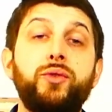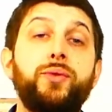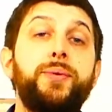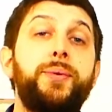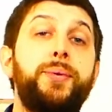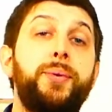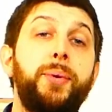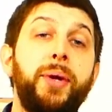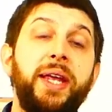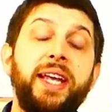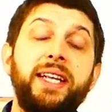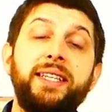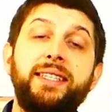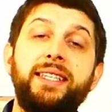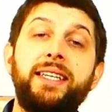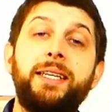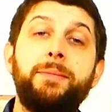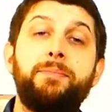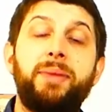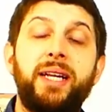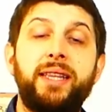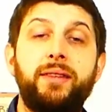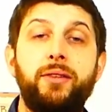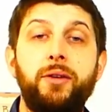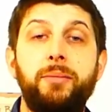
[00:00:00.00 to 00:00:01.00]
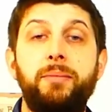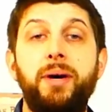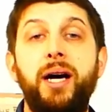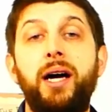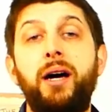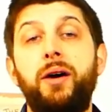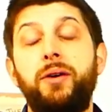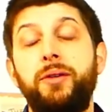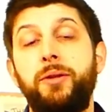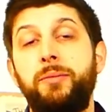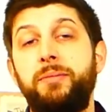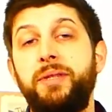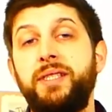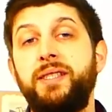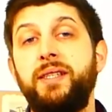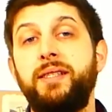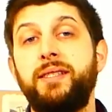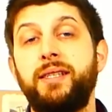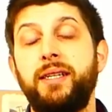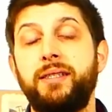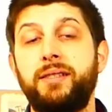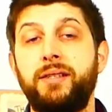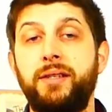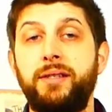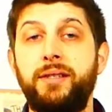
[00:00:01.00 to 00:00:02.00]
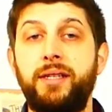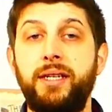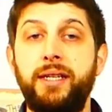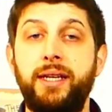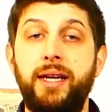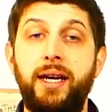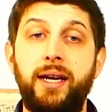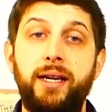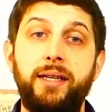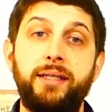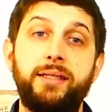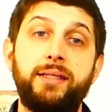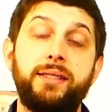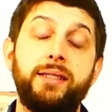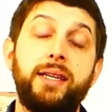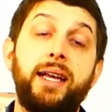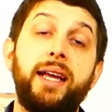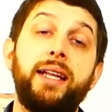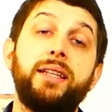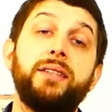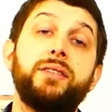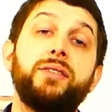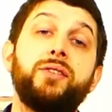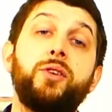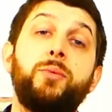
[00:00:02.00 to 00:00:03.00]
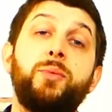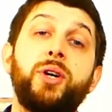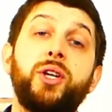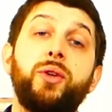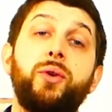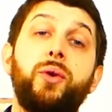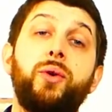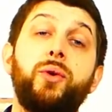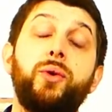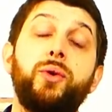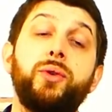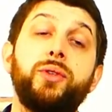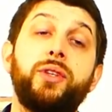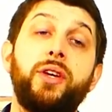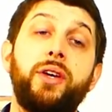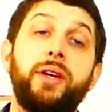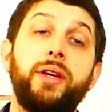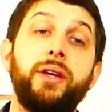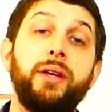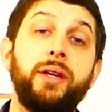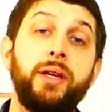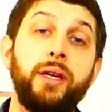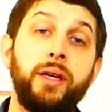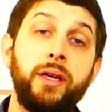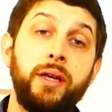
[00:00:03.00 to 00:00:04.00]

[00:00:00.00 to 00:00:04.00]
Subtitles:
3 deep at the bar on a busy Saturday night and someone order